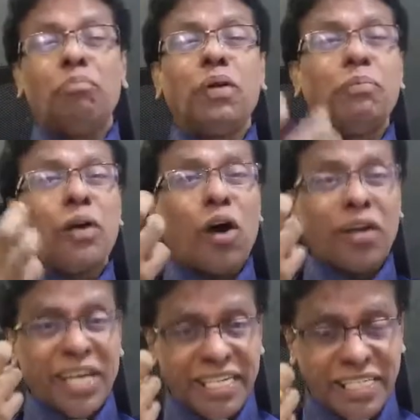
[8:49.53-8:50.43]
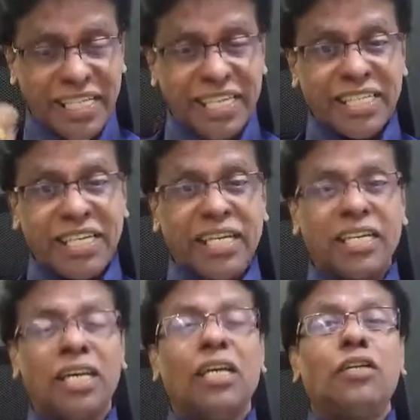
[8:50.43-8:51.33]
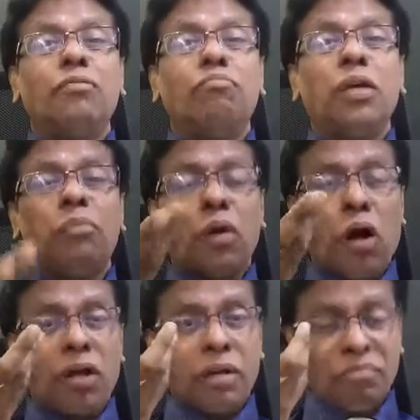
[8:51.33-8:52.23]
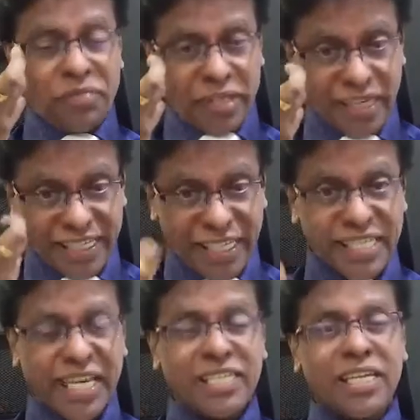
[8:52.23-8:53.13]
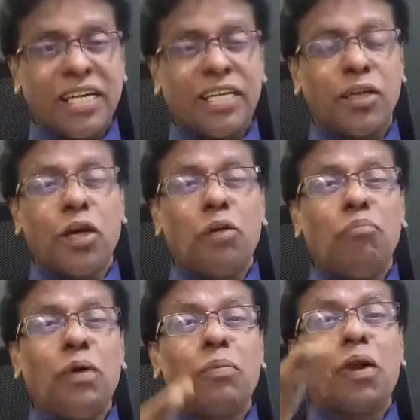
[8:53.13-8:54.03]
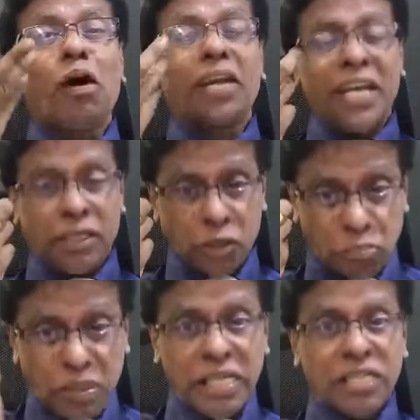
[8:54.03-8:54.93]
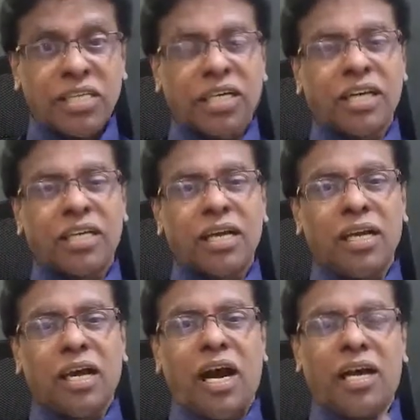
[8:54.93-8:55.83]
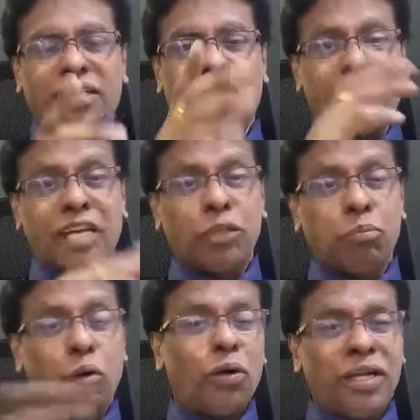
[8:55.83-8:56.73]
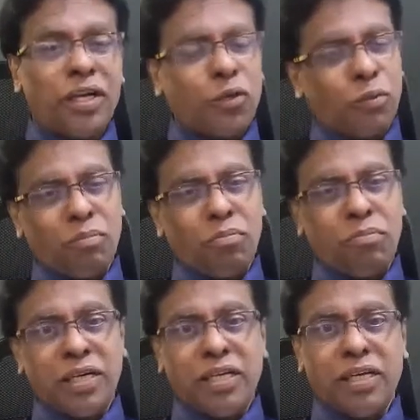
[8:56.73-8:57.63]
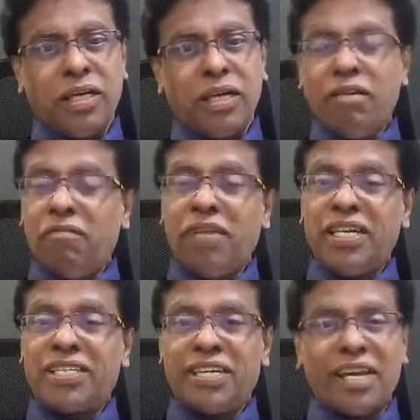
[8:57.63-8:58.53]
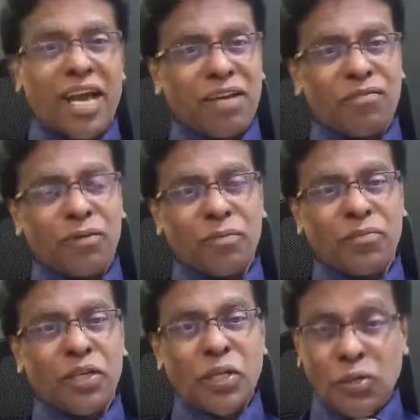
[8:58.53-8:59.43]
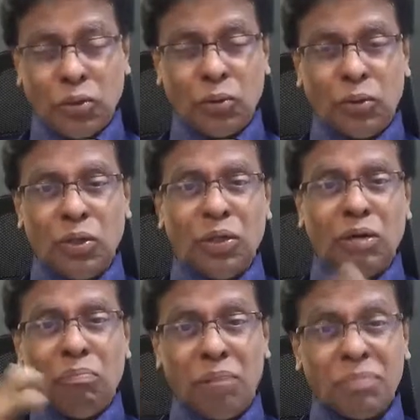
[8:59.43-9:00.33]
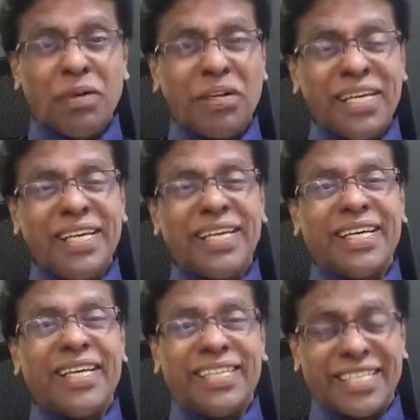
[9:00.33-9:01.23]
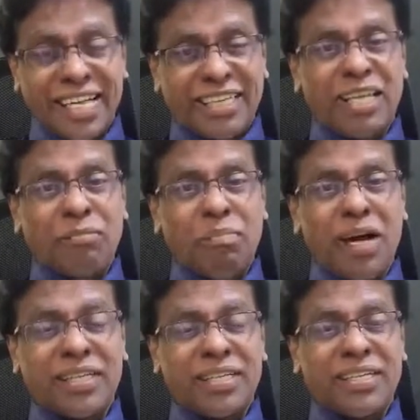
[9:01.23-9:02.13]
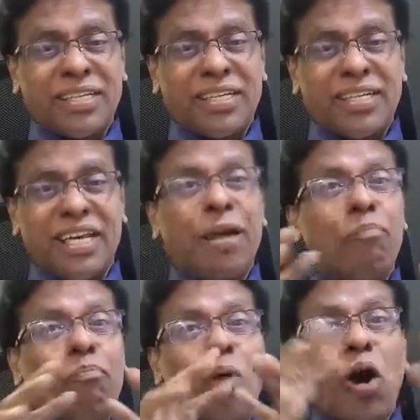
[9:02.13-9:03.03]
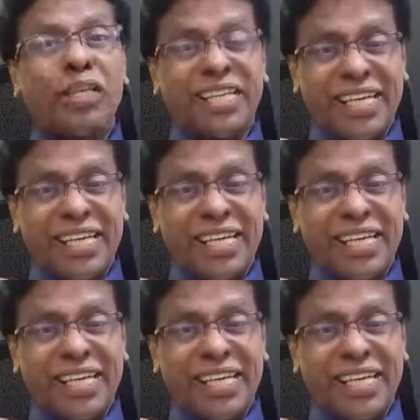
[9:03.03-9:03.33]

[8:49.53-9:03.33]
People are energizing it, people are exercising it, people are experiencing it, and they are exploring it many ways in life. So memory is nothing but a part